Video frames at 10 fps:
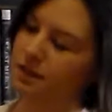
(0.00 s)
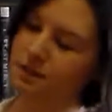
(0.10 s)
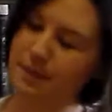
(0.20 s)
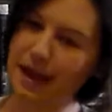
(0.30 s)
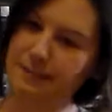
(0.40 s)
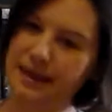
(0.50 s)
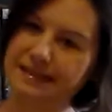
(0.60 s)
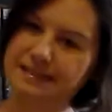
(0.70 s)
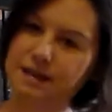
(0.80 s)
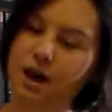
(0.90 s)
The
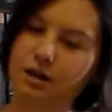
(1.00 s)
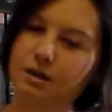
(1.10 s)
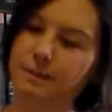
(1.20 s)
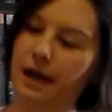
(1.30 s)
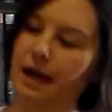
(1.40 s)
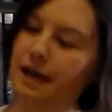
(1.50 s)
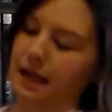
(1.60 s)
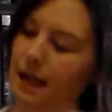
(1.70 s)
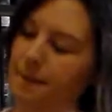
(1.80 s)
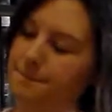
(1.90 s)
Madman's Daughter
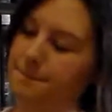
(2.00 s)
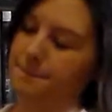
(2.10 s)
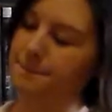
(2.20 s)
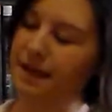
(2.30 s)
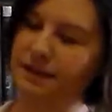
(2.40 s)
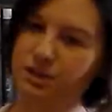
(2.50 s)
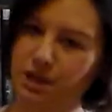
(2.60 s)
by Megan